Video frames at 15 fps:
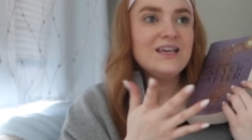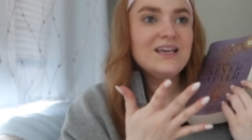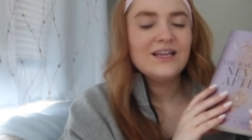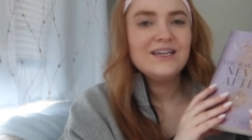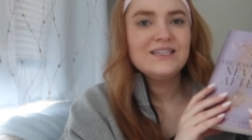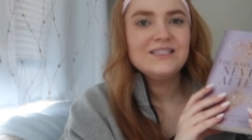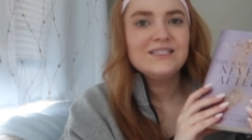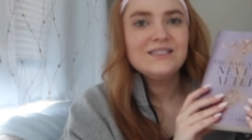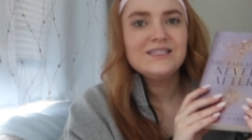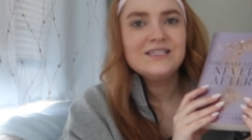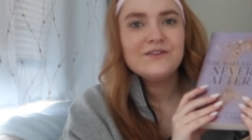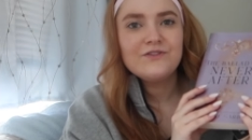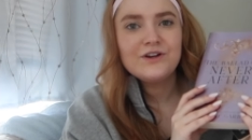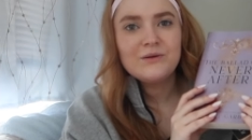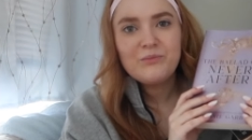like
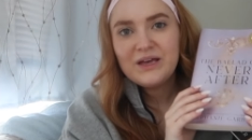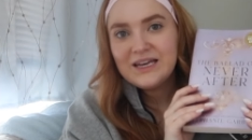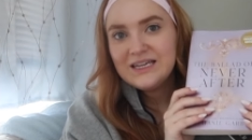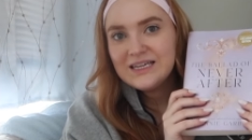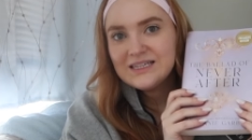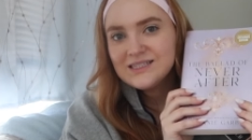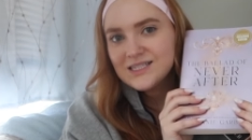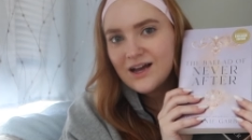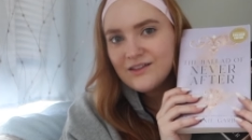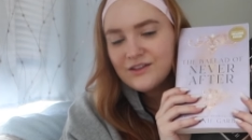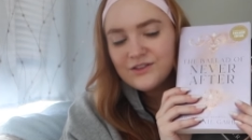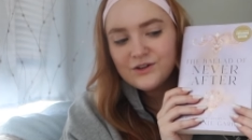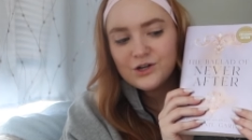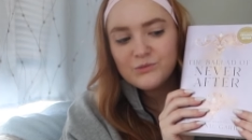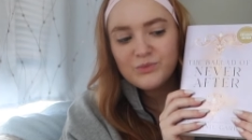different opinions on
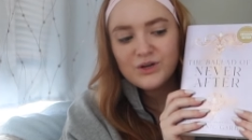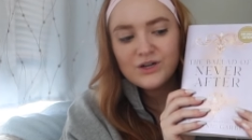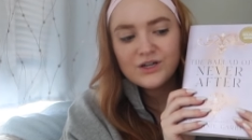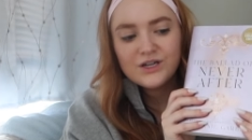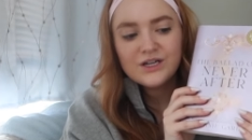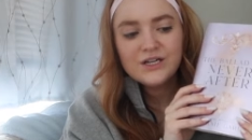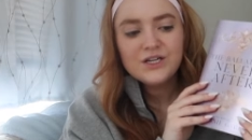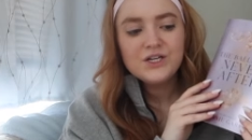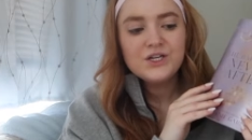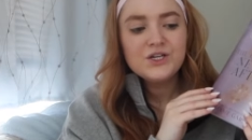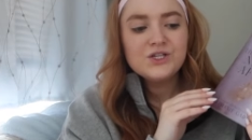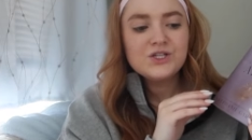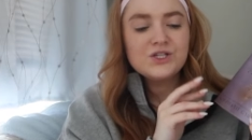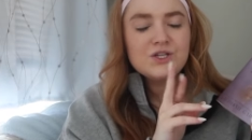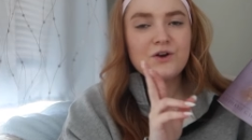the third book,
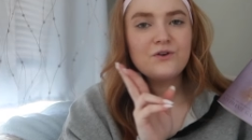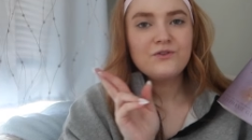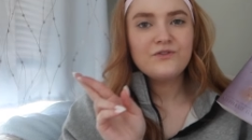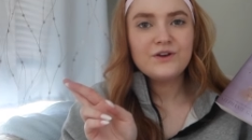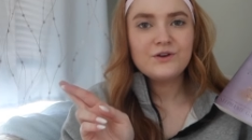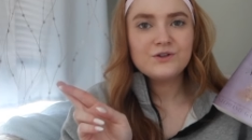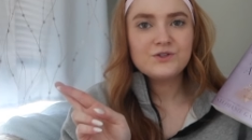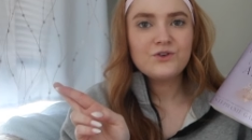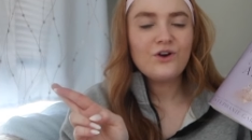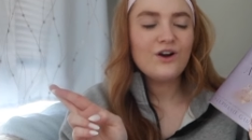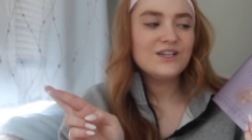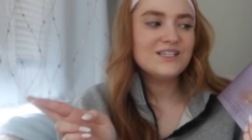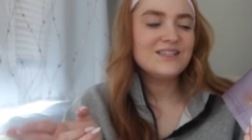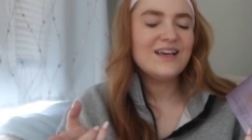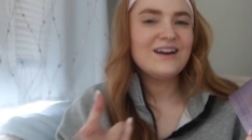so fingers
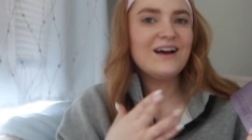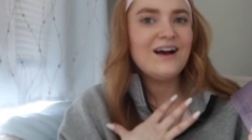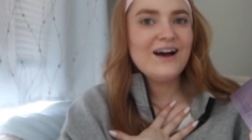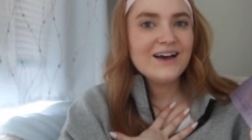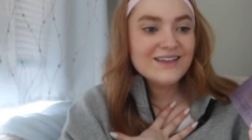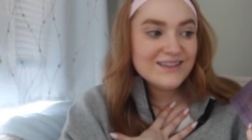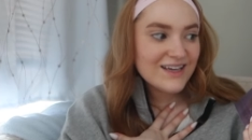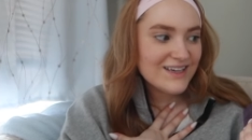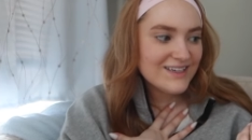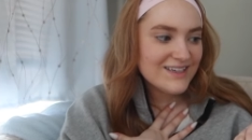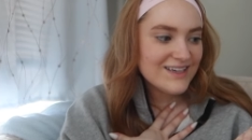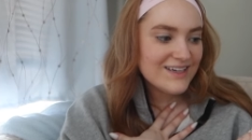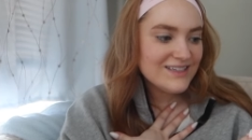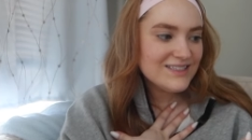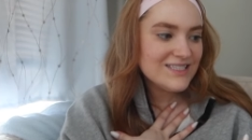crossed that I
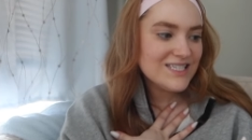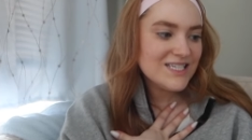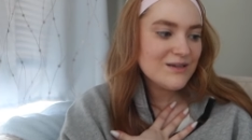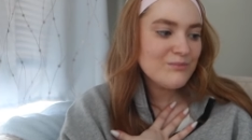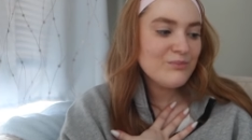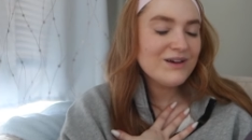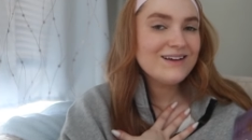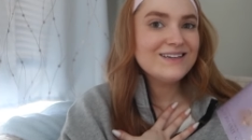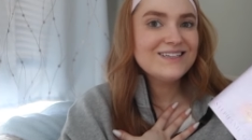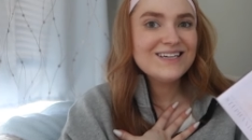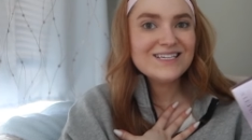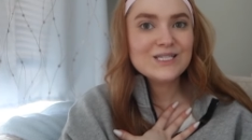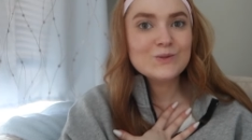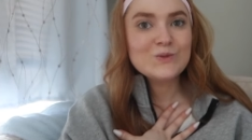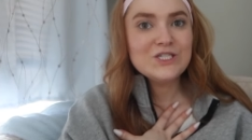like it, but I
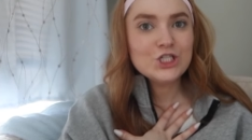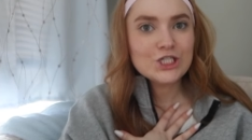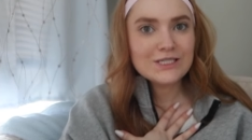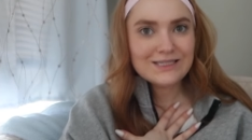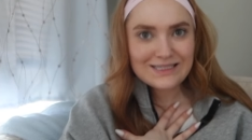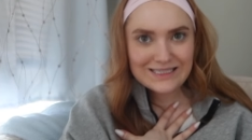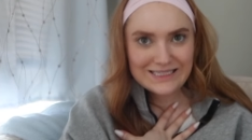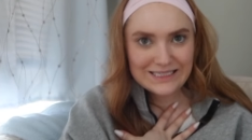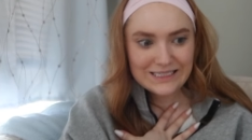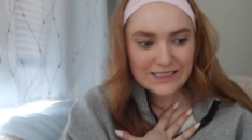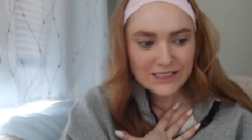guess we shall see.